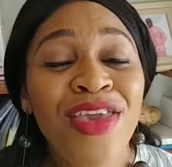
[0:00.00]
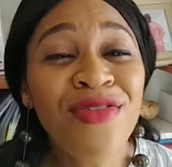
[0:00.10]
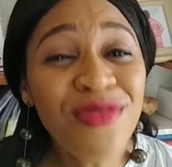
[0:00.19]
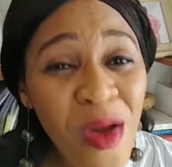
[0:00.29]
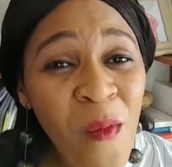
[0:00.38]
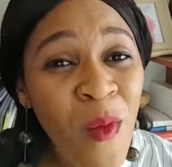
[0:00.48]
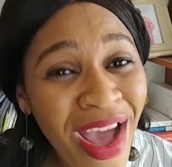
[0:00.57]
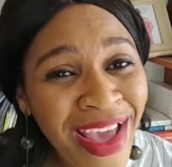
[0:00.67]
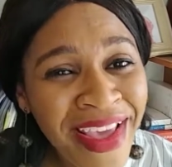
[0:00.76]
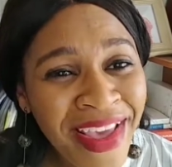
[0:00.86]
You know
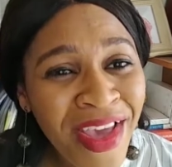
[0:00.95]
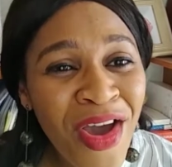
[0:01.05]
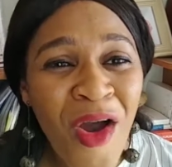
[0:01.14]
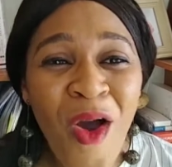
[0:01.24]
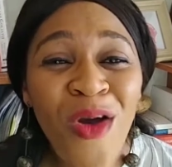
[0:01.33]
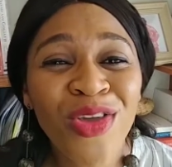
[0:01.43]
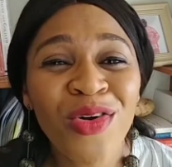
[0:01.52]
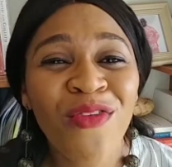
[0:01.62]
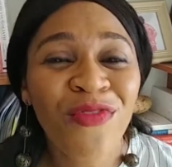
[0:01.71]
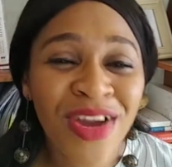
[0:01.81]
why all
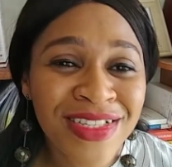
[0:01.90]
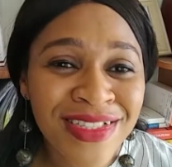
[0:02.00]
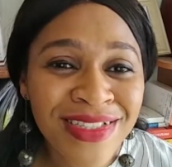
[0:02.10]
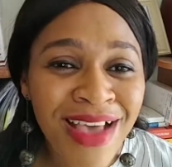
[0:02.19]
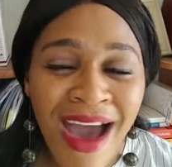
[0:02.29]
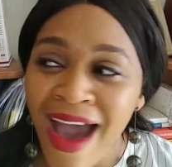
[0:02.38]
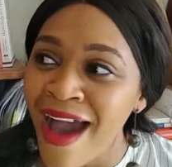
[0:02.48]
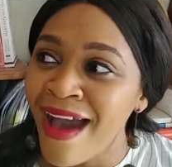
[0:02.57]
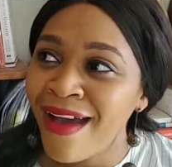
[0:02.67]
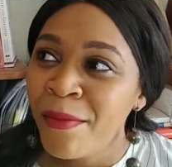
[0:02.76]
your friends
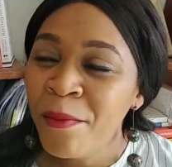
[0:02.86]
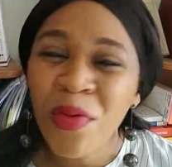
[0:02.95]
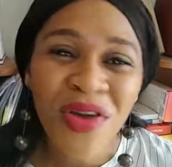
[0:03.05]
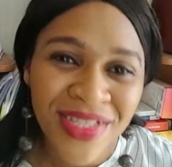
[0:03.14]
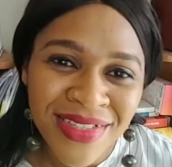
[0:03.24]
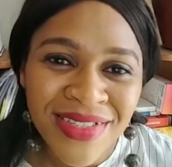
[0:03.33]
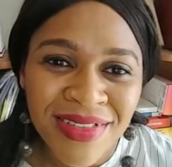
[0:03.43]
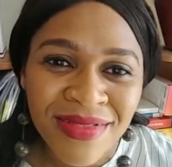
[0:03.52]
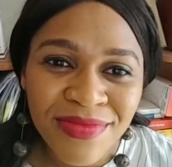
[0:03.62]
are boys?